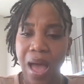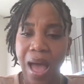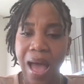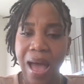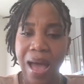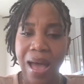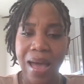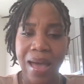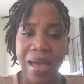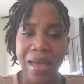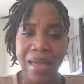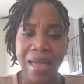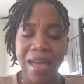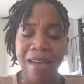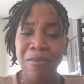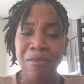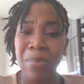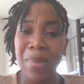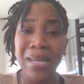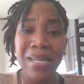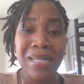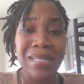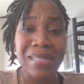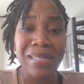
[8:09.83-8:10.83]
I
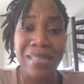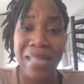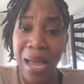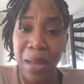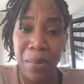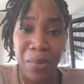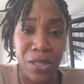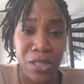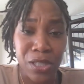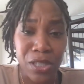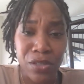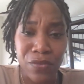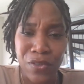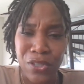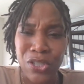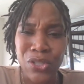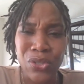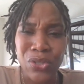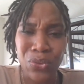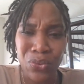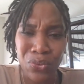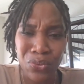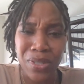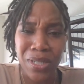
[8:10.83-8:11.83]
have been established for
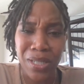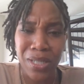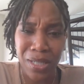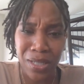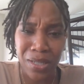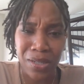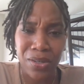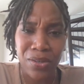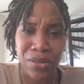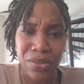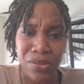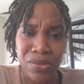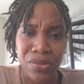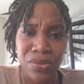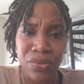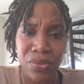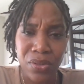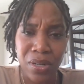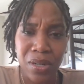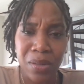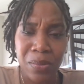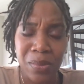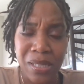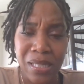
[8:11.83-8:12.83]
two years. You
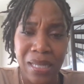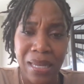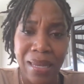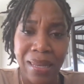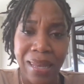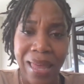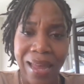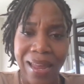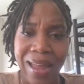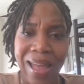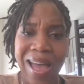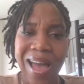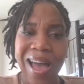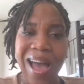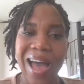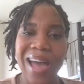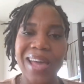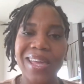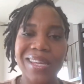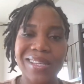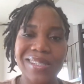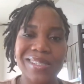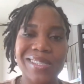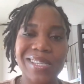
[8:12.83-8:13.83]
know what I'm saying? Like,
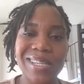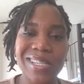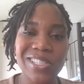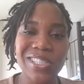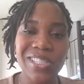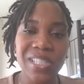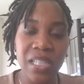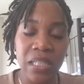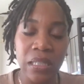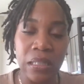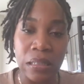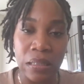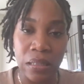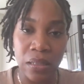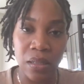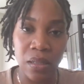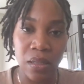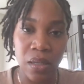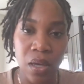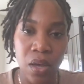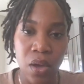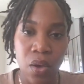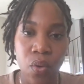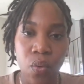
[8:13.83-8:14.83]
I
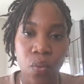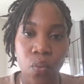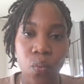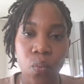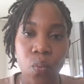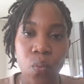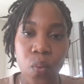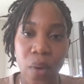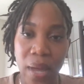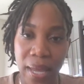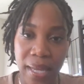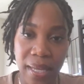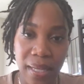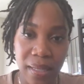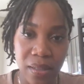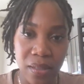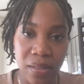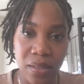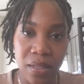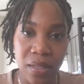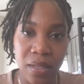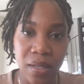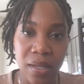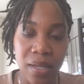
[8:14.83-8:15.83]
intentionally wait
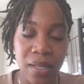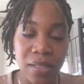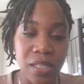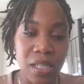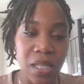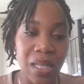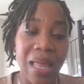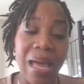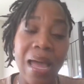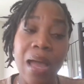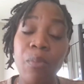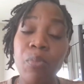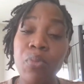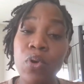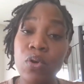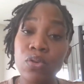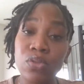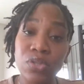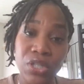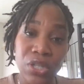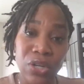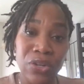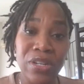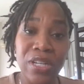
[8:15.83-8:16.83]
until I
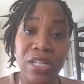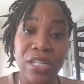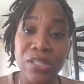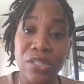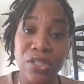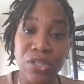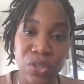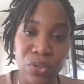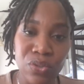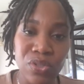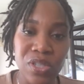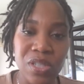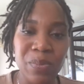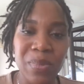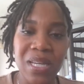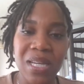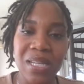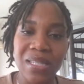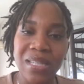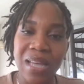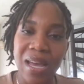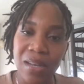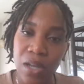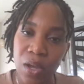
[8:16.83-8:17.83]
approach certain institutions
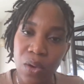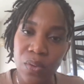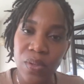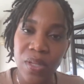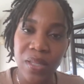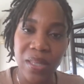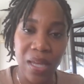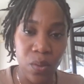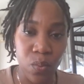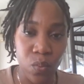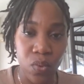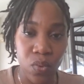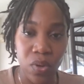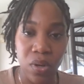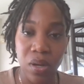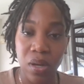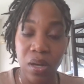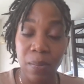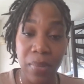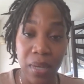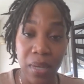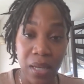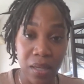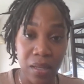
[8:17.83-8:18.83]
because I know that they
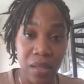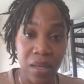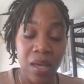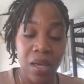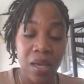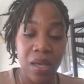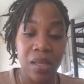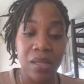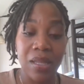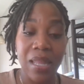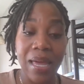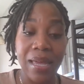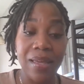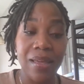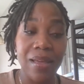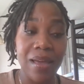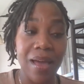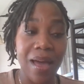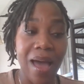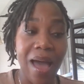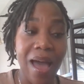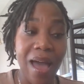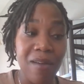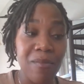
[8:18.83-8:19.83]
want a bit like
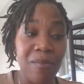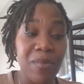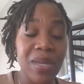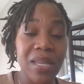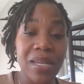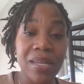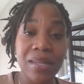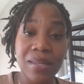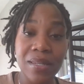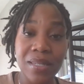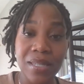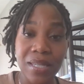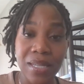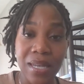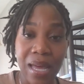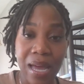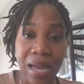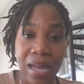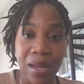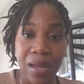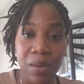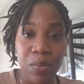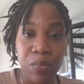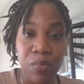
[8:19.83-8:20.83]
I have been
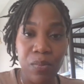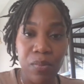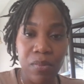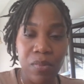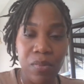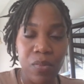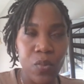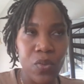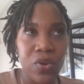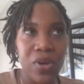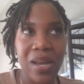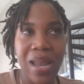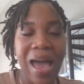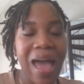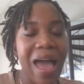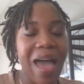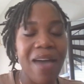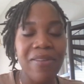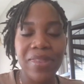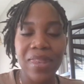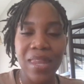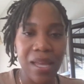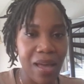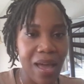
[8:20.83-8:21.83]
denied well, I
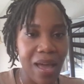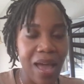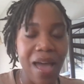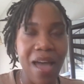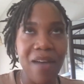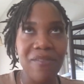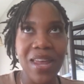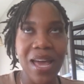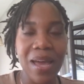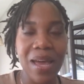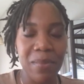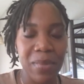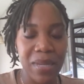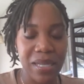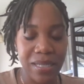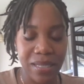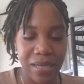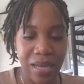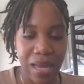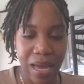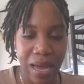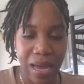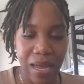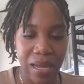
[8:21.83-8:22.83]
had not have not been
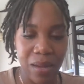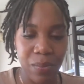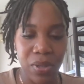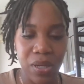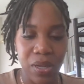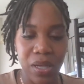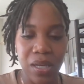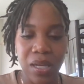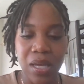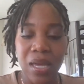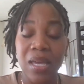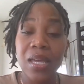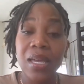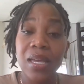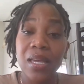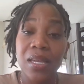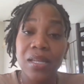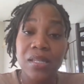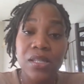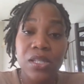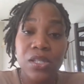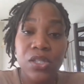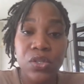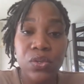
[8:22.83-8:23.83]
denied, but
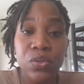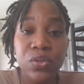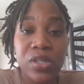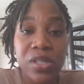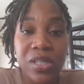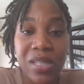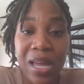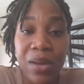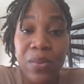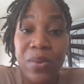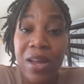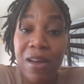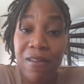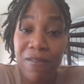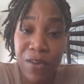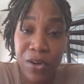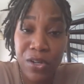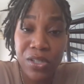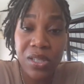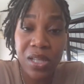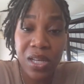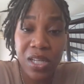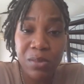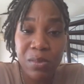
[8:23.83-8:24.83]
institutions like when I
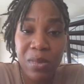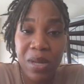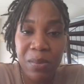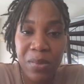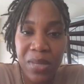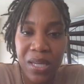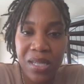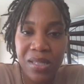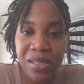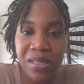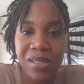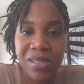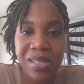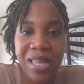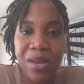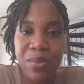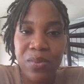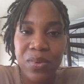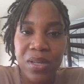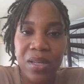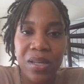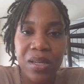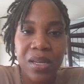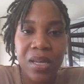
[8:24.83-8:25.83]
first launched my business, they
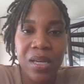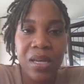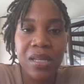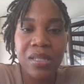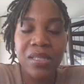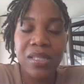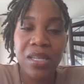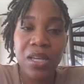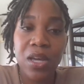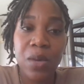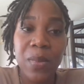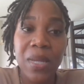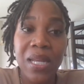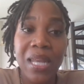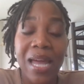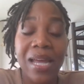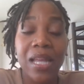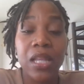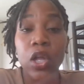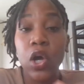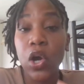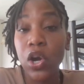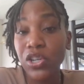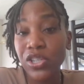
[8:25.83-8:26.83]
would tell me
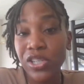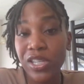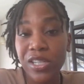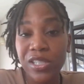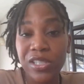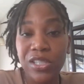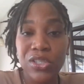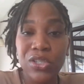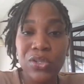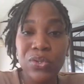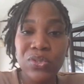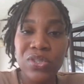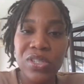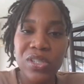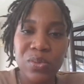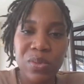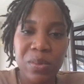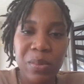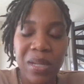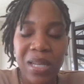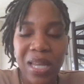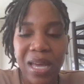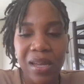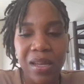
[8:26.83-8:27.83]
like larger institutions
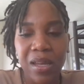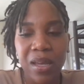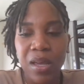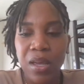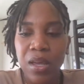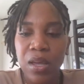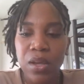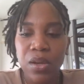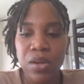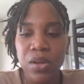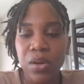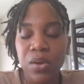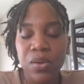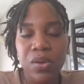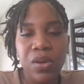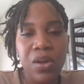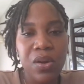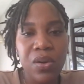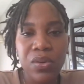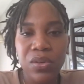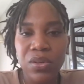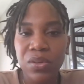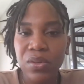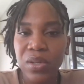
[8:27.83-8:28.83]
would be like, you know,
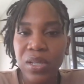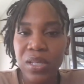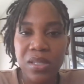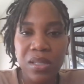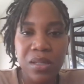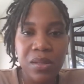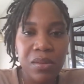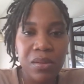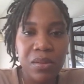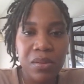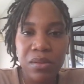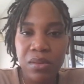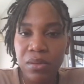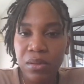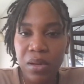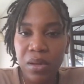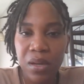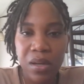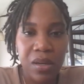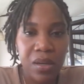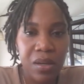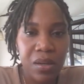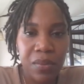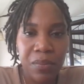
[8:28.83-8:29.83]
no, you need to
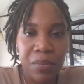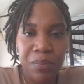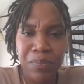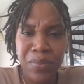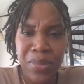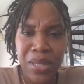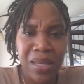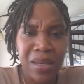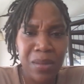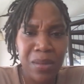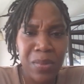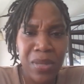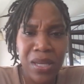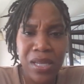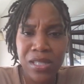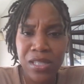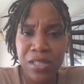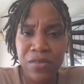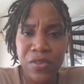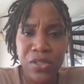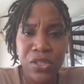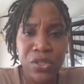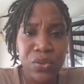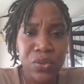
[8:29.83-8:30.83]
um, be in
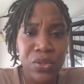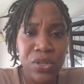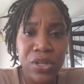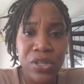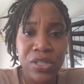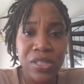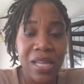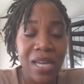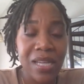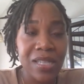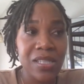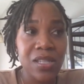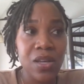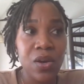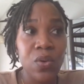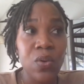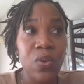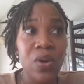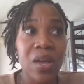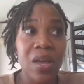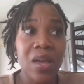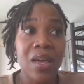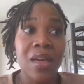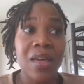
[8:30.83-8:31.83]
business for two years. Like
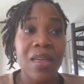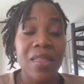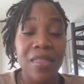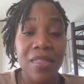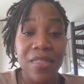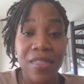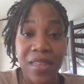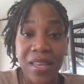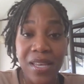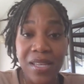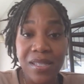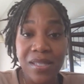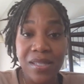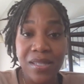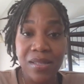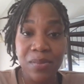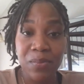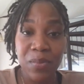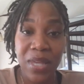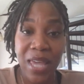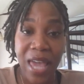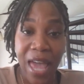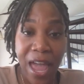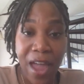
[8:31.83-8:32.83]
so, this
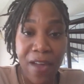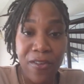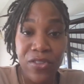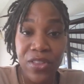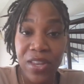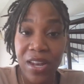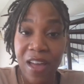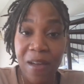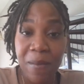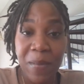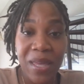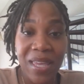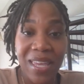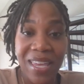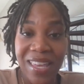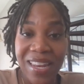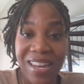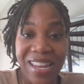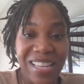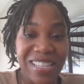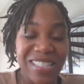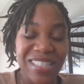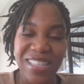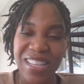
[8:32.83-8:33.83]
behavior that I've been
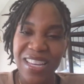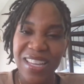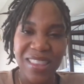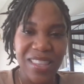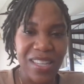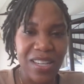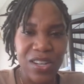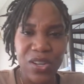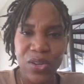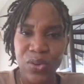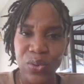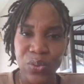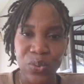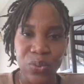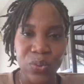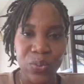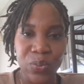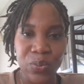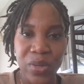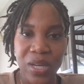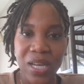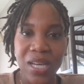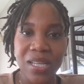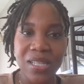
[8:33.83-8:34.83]
getting is nothing
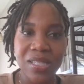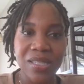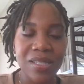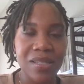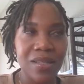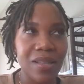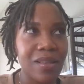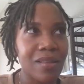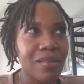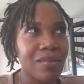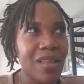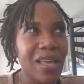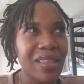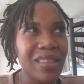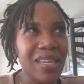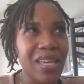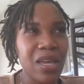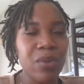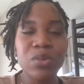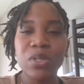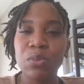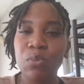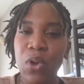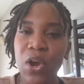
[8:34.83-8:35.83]
new because I
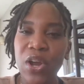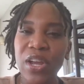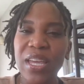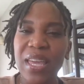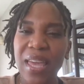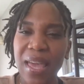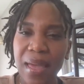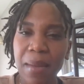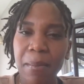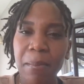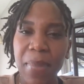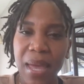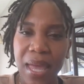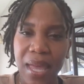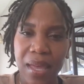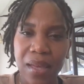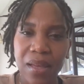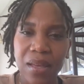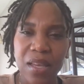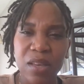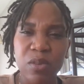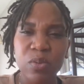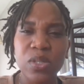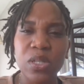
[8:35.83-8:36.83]
think it was Marquette
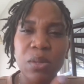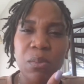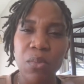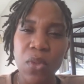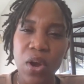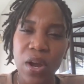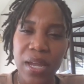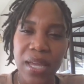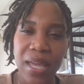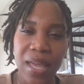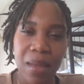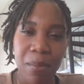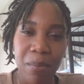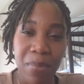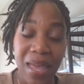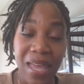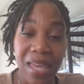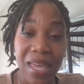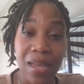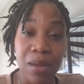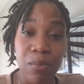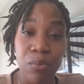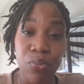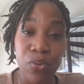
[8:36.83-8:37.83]
Bank. It was a Marquette
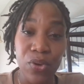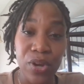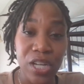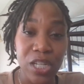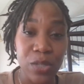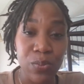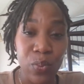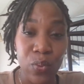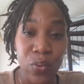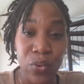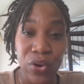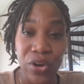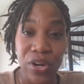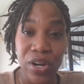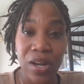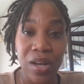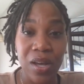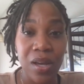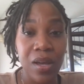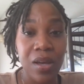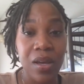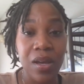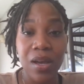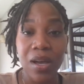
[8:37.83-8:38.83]
Bank in Bridgeport,
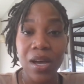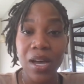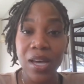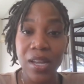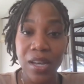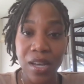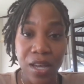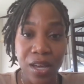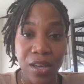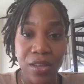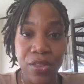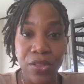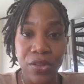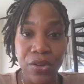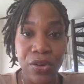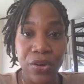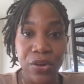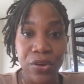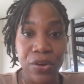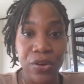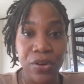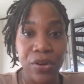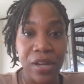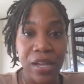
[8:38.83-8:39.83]

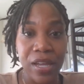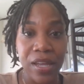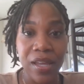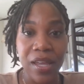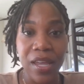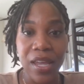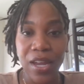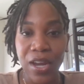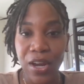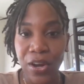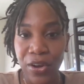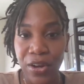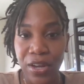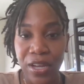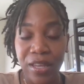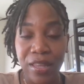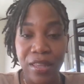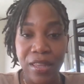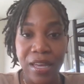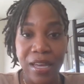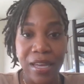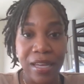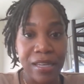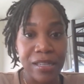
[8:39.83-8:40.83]
another
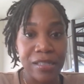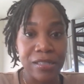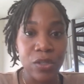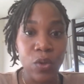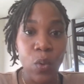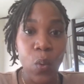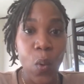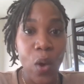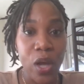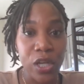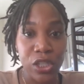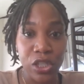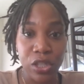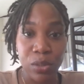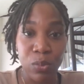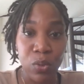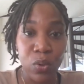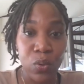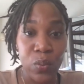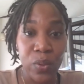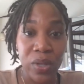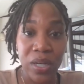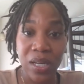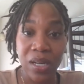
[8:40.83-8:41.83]
area that is
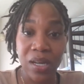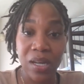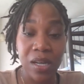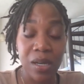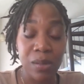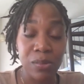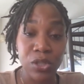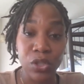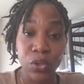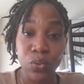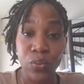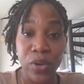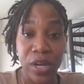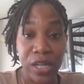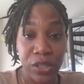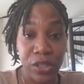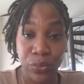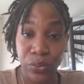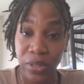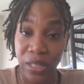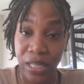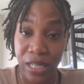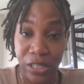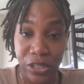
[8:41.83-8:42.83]
questionable when it comes to
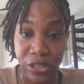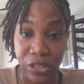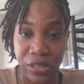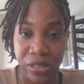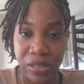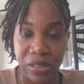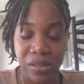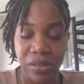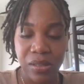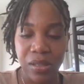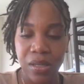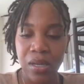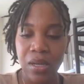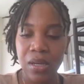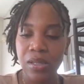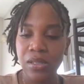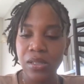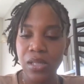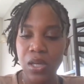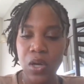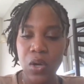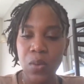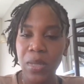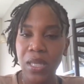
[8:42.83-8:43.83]
race relations
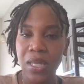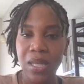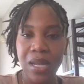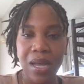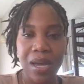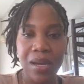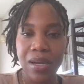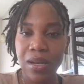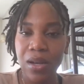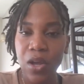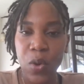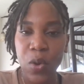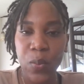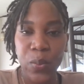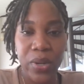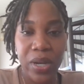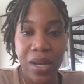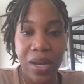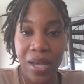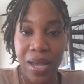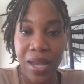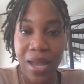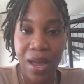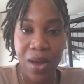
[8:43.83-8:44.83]
told me that I couldn't open
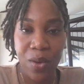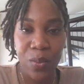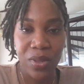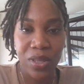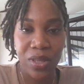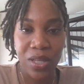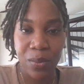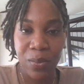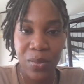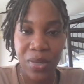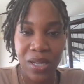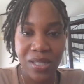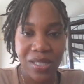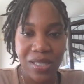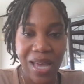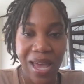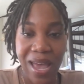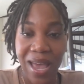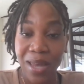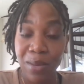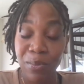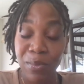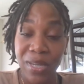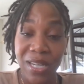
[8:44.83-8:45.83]
an account with them because I
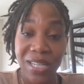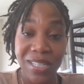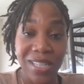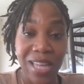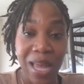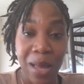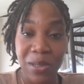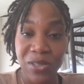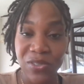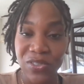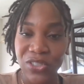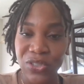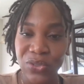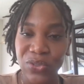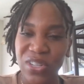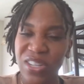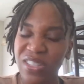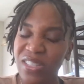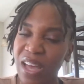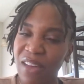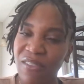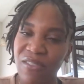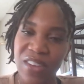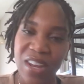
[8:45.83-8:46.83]
hadn't been established for two
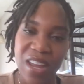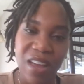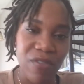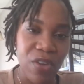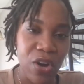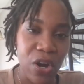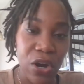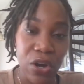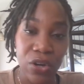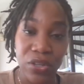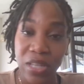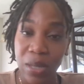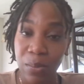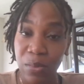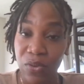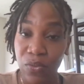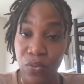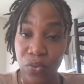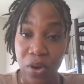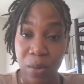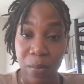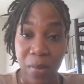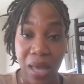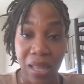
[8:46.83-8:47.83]
years. I've never heard that
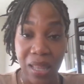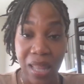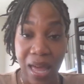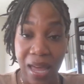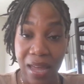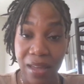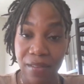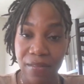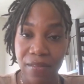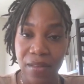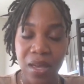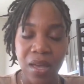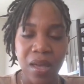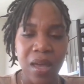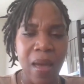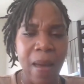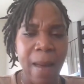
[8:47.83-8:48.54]
before in my life.